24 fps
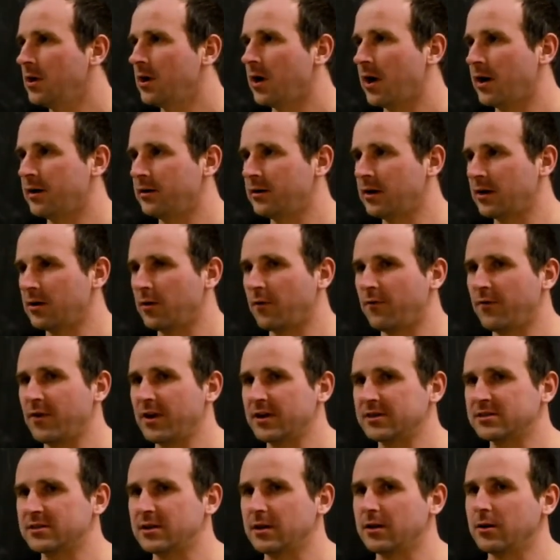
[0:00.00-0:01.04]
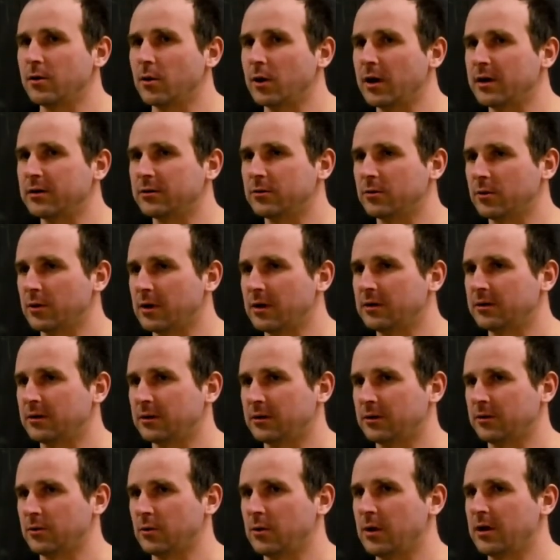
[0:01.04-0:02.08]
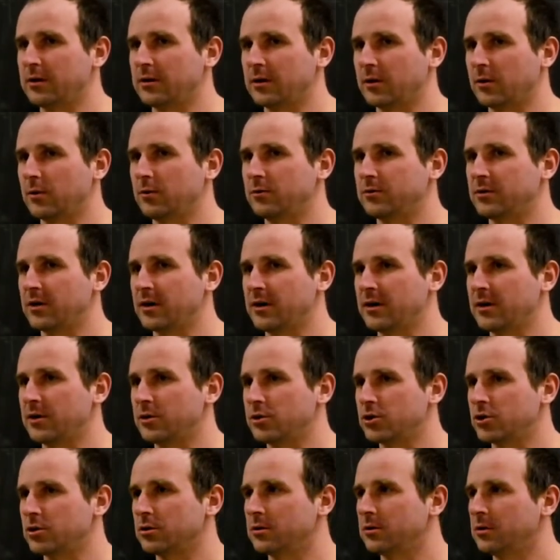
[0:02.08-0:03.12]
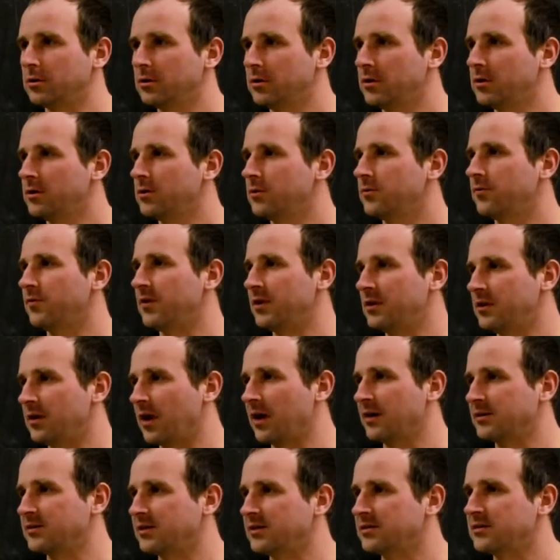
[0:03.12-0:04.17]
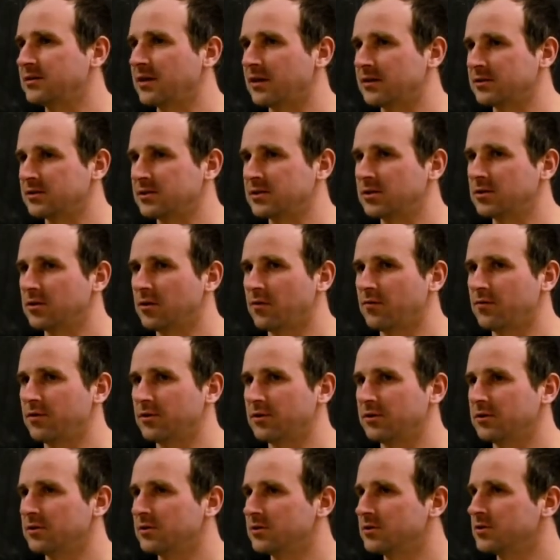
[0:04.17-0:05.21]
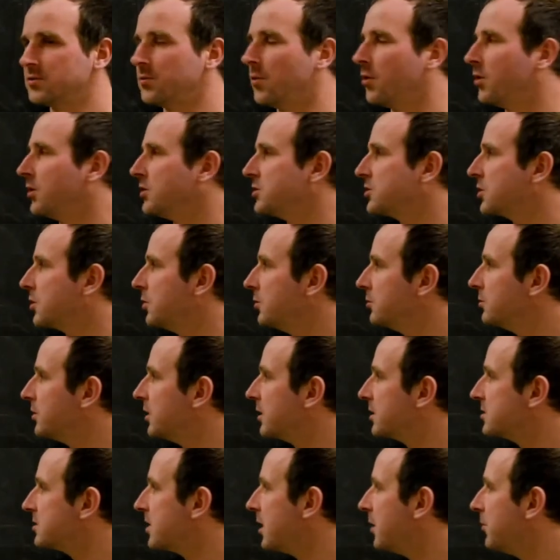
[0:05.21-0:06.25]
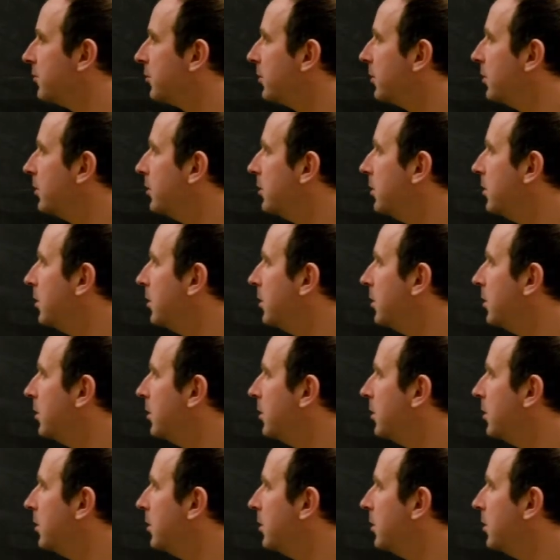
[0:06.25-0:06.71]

And then obviously you get a contradiction with the existence of the smallest counterexample.